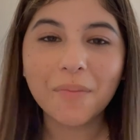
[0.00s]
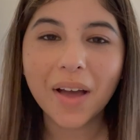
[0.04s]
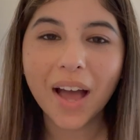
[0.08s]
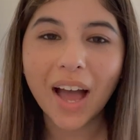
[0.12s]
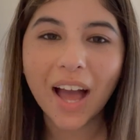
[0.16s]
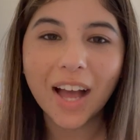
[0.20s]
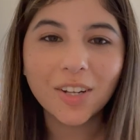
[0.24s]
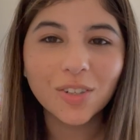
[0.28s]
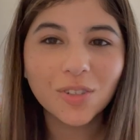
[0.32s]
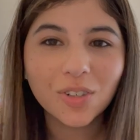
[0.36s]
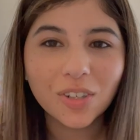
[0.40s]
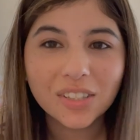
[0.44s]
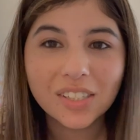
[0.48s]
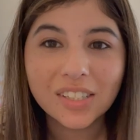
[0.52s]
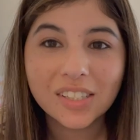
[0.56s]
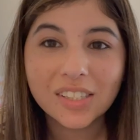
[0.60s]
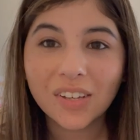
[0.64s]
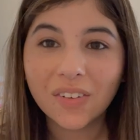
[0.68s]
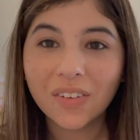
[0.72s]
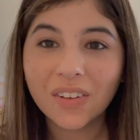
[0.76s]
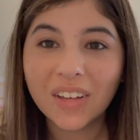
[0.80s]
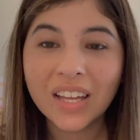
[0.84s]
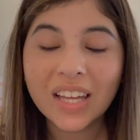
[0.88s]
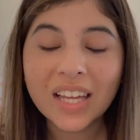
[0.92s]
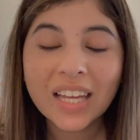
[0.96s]
at Geraldi
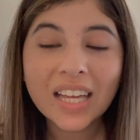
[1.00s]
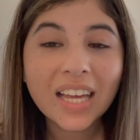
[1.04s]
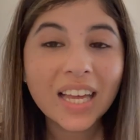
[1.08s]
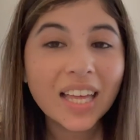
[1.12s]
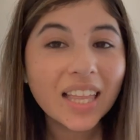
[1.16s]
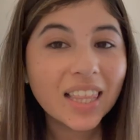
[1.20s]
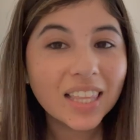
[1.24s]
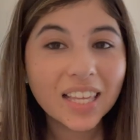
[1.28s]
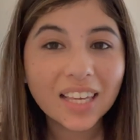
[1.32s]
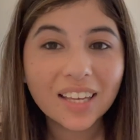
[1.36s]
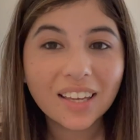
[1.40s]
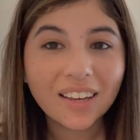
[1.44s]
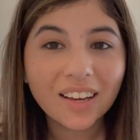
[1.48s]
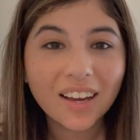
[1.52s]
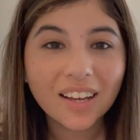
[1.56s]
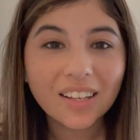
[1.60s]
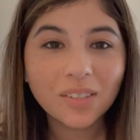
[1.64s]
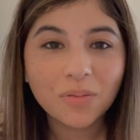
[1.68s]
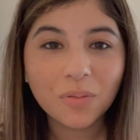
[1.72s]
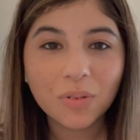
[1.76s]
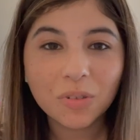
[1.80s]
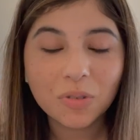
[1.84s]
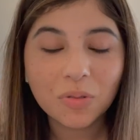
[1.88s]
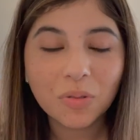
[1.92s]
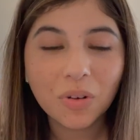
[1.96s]
Silva. Thank you guys
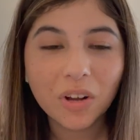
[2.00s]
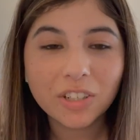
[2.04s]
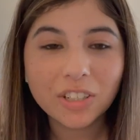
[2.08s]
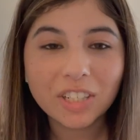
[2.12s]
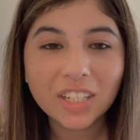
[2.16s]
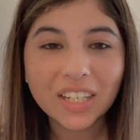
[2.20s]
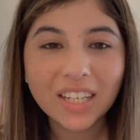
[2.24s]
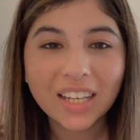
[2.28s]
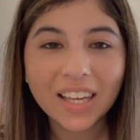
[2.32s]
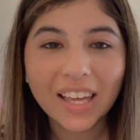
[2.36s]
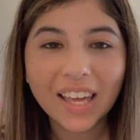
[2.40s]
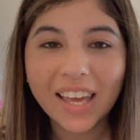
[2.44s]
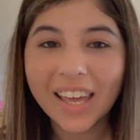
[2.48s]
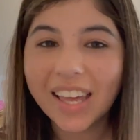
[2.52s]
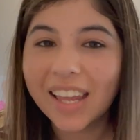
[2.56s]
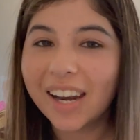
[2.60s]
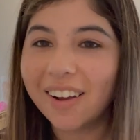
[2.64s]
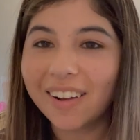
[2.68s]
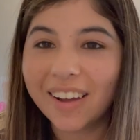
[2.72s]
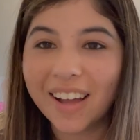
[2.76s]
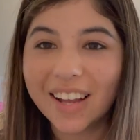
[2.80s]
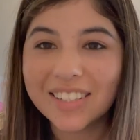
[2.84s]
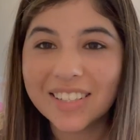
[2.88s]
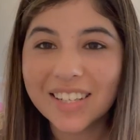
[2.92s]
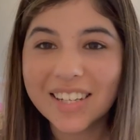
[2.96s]
so much for watching, and
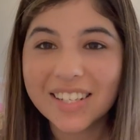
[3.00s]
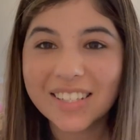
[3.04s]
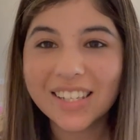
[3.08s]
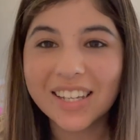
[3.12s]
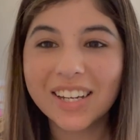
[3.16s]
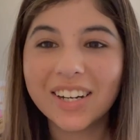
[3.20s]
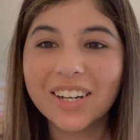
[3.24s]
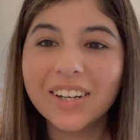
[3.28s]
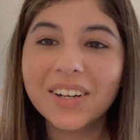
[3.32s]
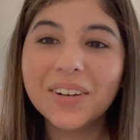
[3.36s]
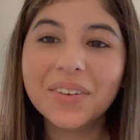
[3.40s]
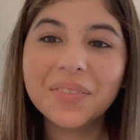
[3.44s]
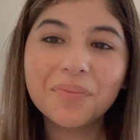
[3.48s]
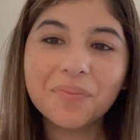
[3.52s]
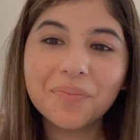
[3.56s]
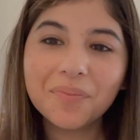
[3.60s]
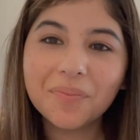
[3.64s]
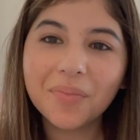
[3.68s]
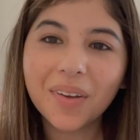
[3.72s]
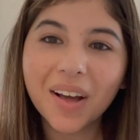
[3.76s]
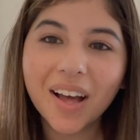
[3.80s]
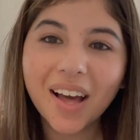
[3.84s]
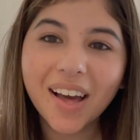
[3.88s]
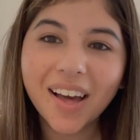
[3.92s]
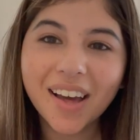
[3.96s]
I'll catch you guys later.
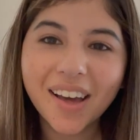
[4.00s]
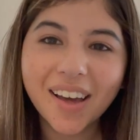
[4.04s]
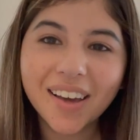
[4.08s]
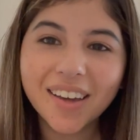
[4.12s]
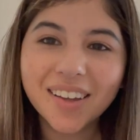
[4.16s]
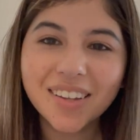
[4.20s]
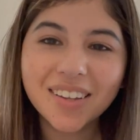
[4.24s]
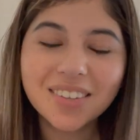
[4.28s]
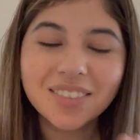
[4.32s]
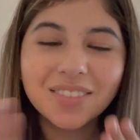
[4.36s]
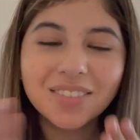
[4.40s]
Bye.